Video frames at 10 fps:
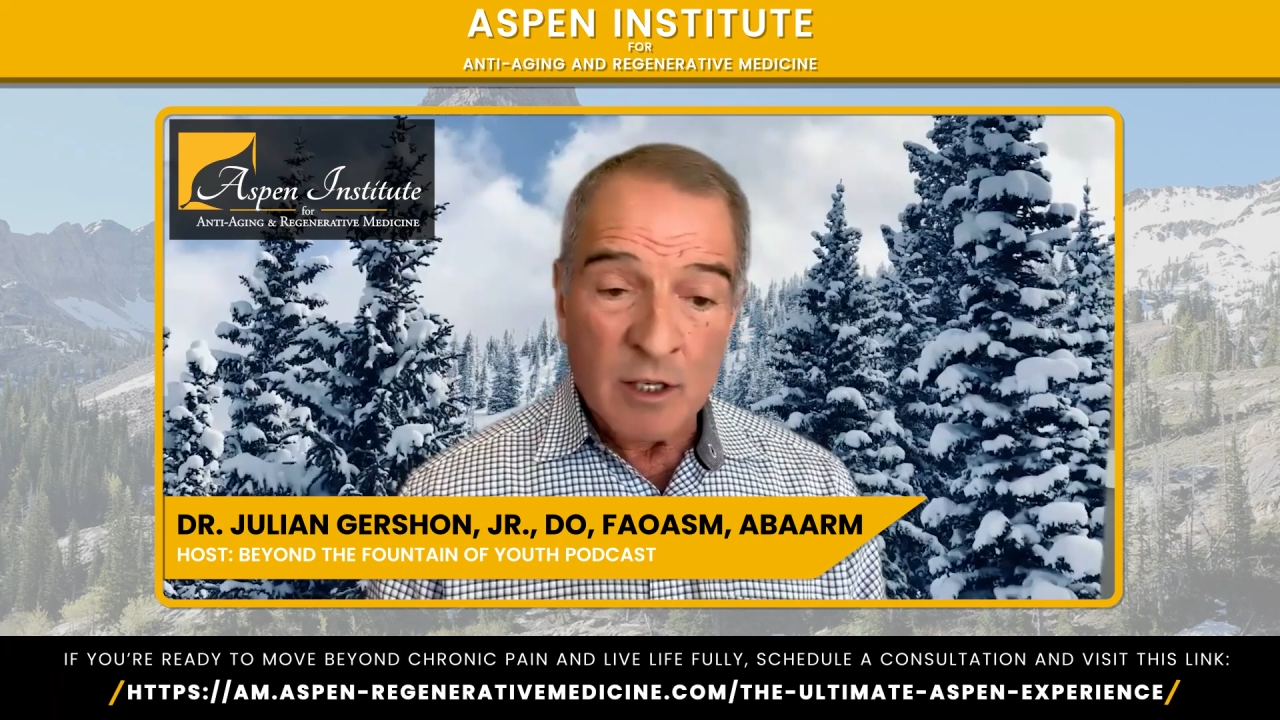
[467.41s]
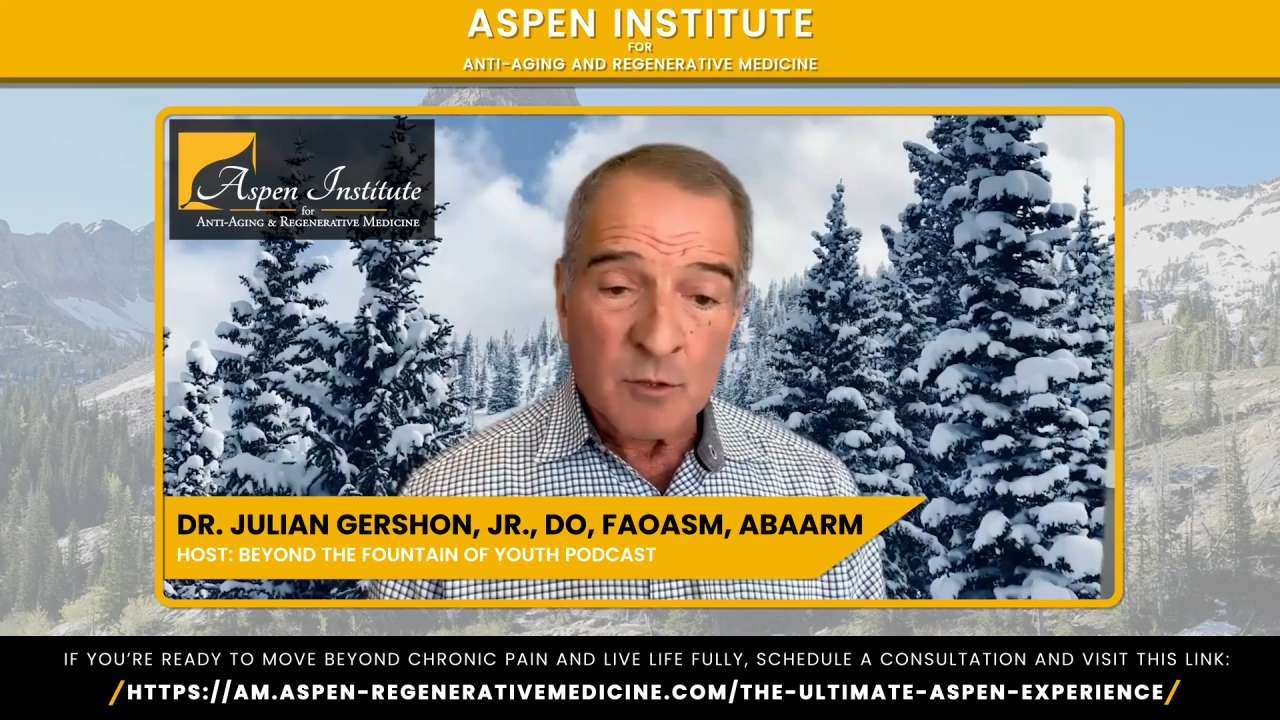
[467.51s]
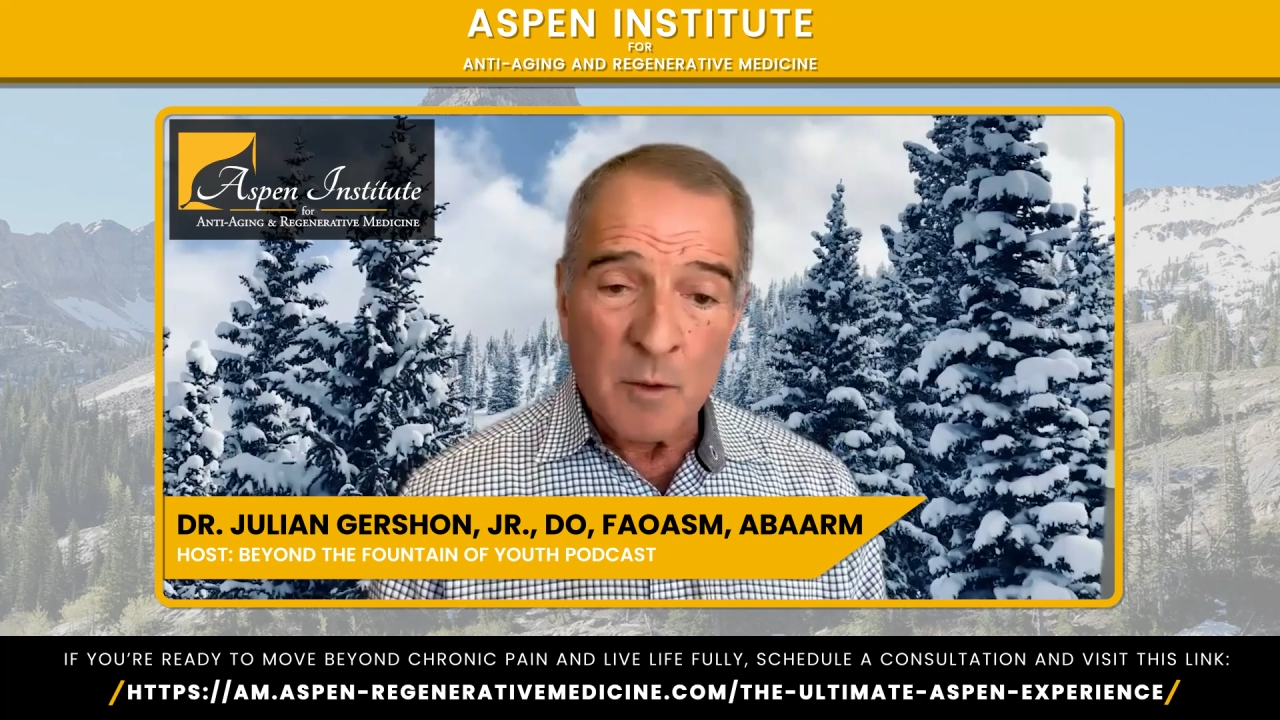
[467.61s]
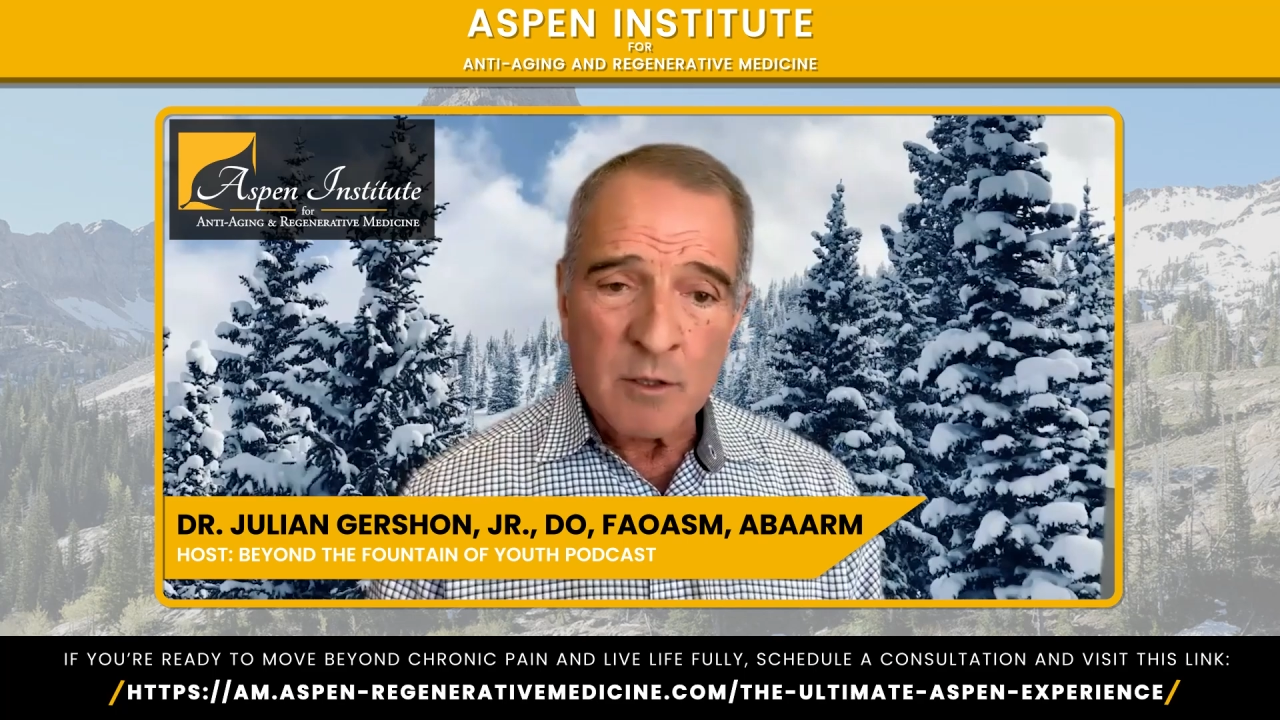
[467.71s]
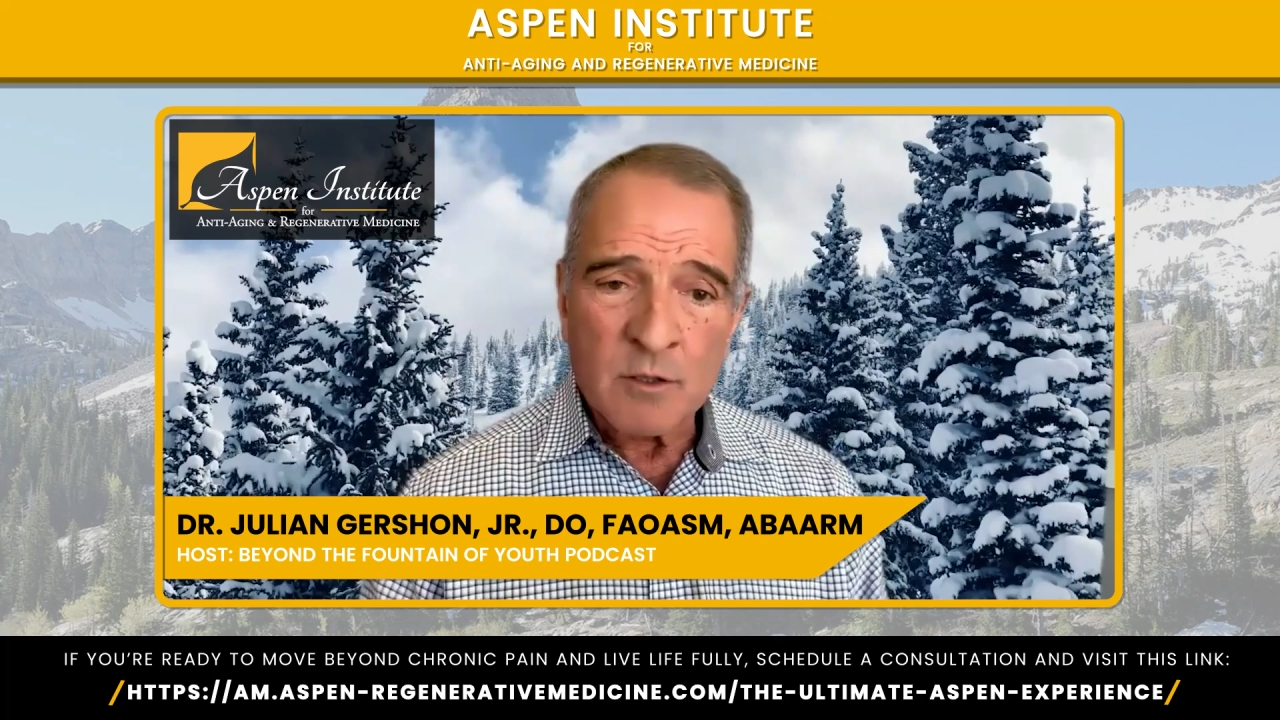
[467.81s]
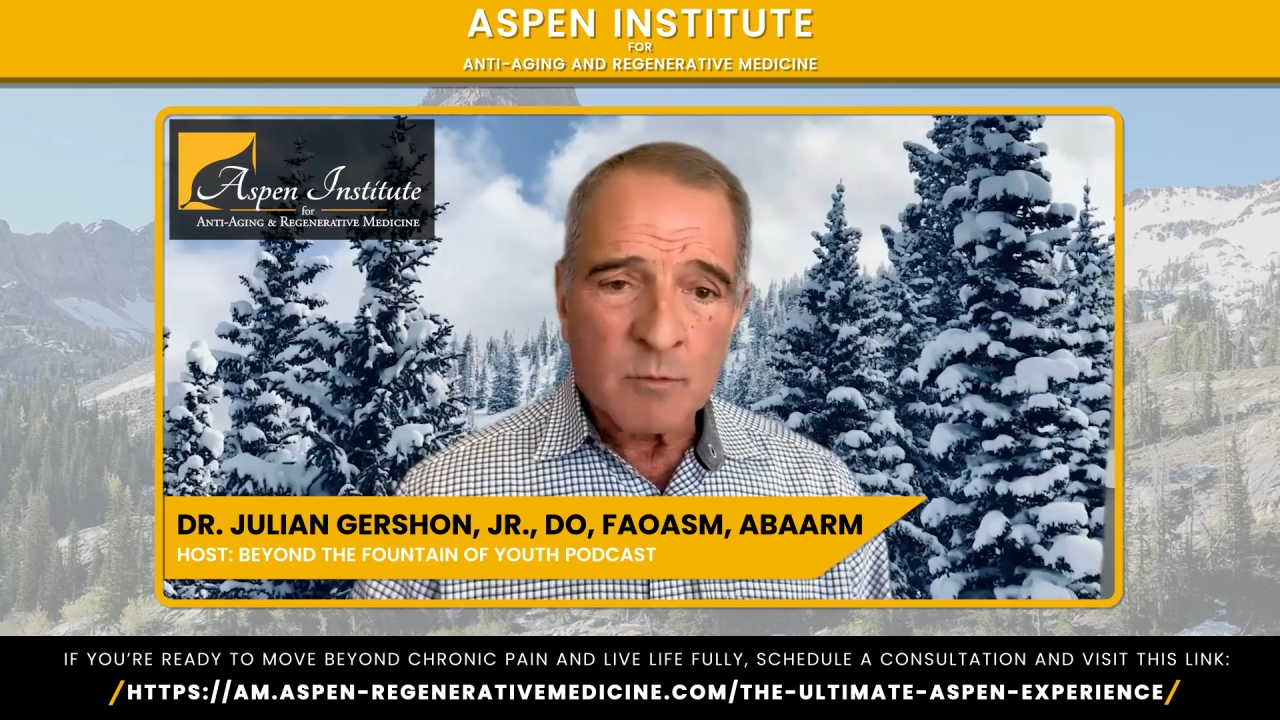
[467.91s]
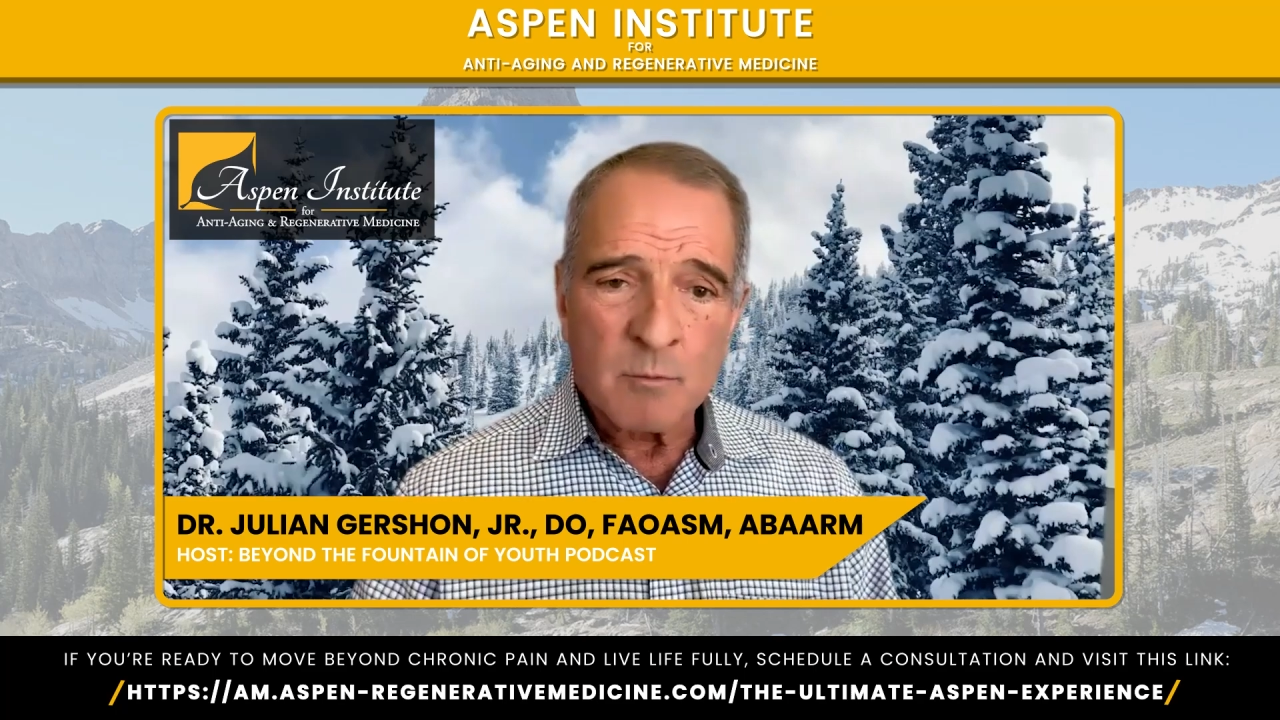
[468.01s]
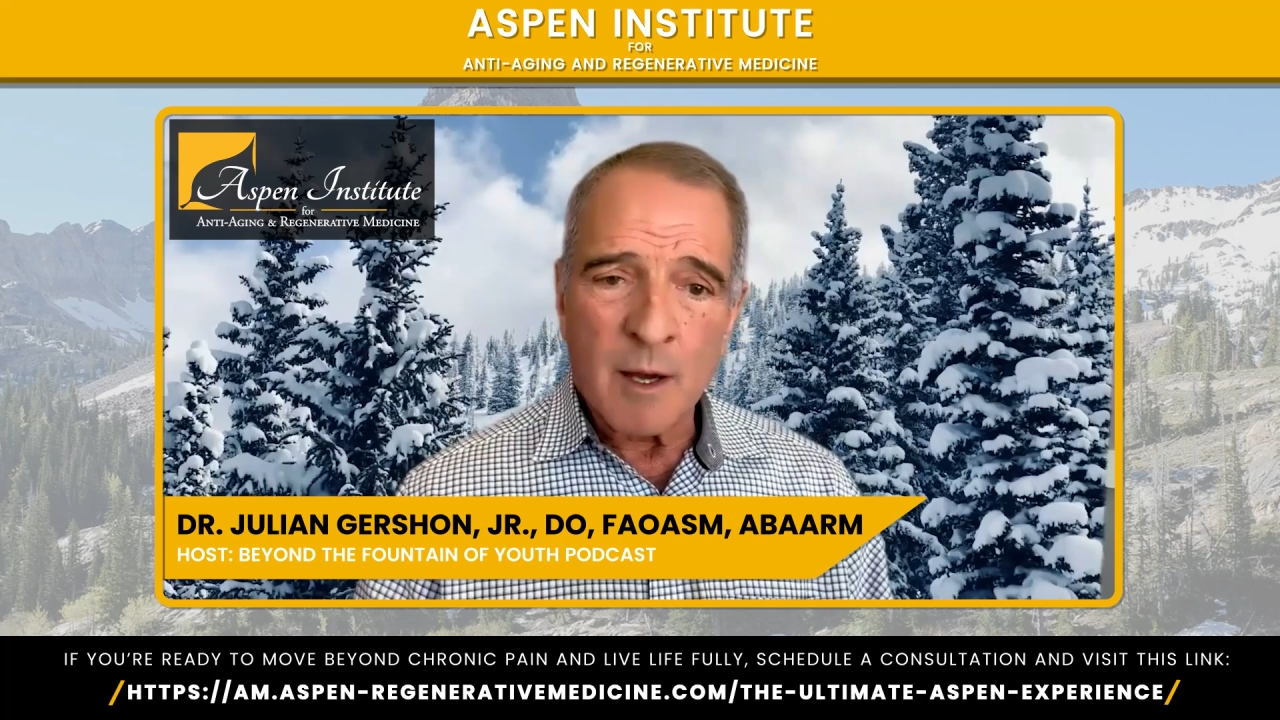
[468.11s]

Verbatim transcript: six months,